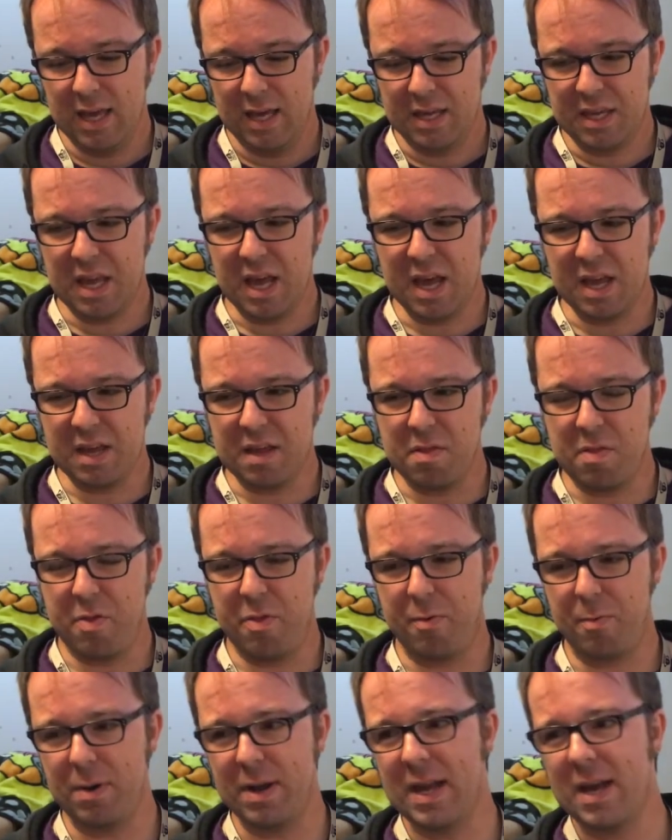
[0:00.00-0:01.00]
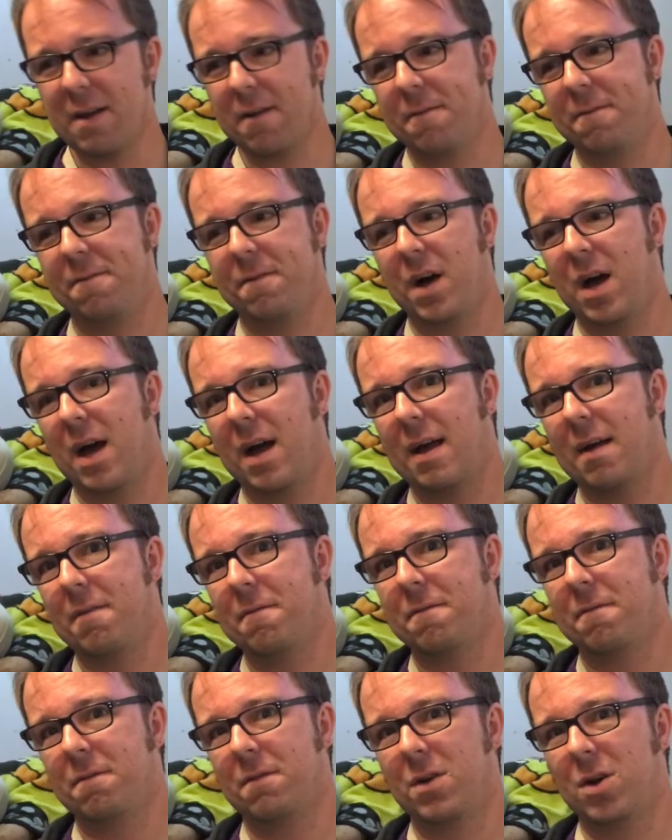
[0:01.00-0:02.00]
yeah, again, 3 out of
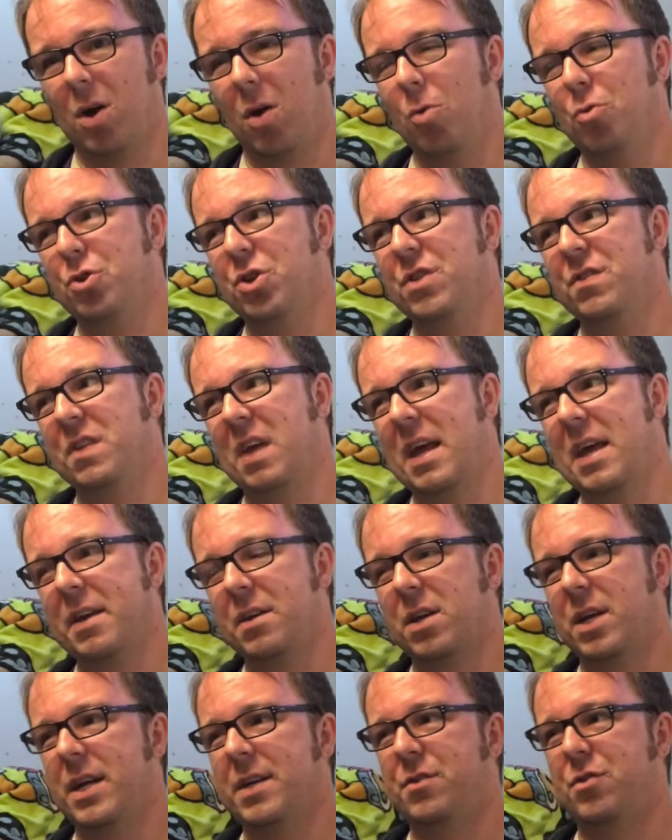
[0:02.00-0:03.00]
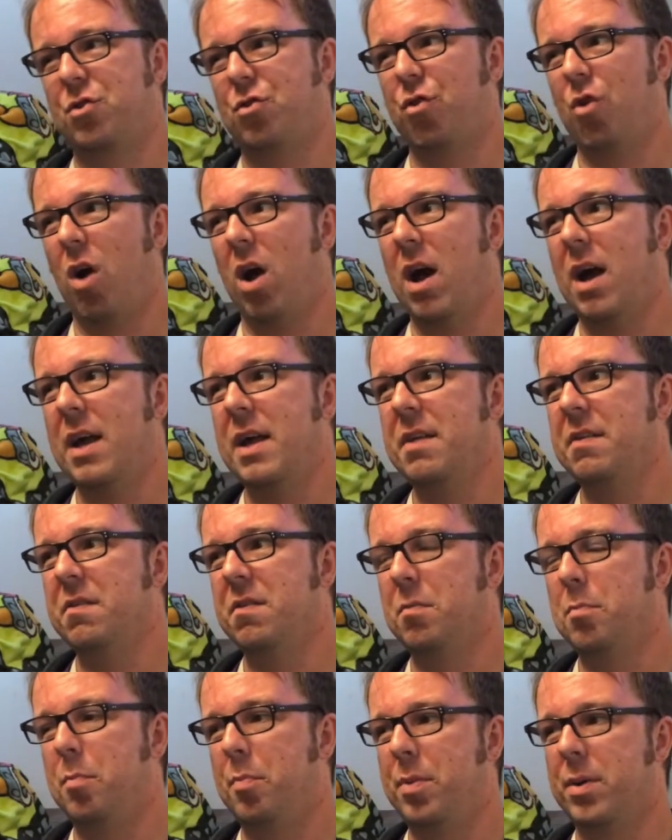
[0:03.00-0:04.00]
5. Ocean's 8, it
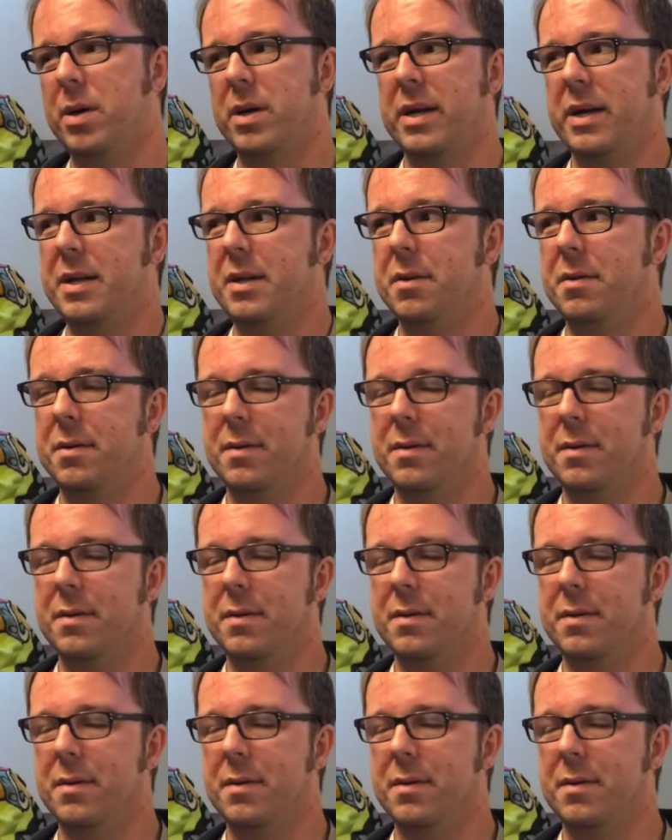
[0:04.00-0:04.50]
tries, but